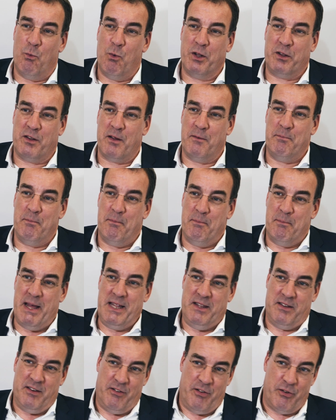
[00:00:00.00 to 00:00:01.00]
What the
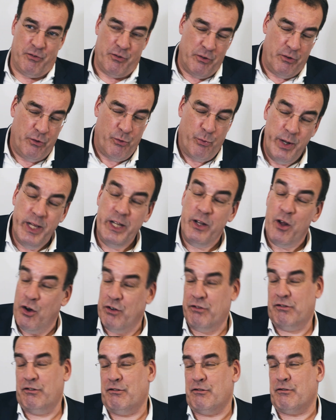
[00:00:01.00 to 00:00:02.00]
Mantis 3
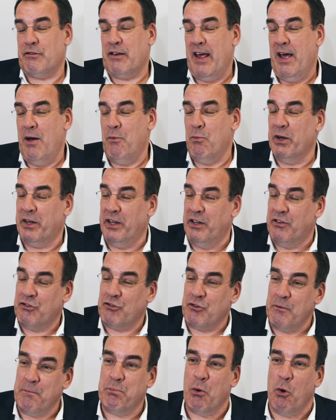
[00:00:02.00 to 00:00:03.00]
does and what it
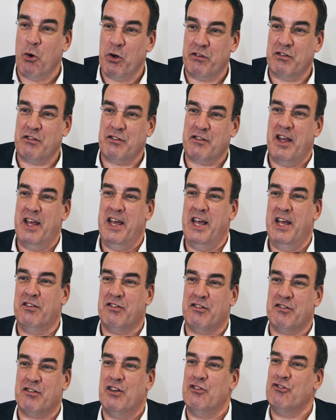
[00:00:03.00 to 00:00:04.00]
supports
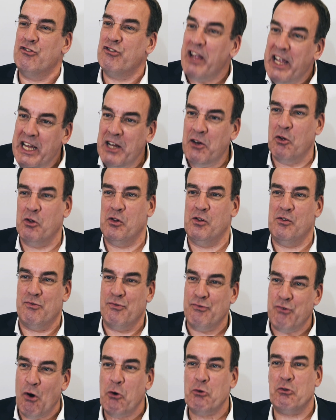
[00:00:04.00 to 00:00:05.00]
is single
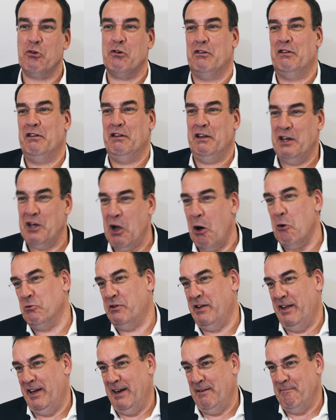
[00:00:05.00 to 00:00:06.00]
photon
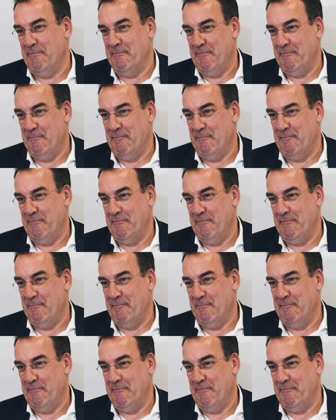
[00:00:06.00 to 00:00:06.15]
counting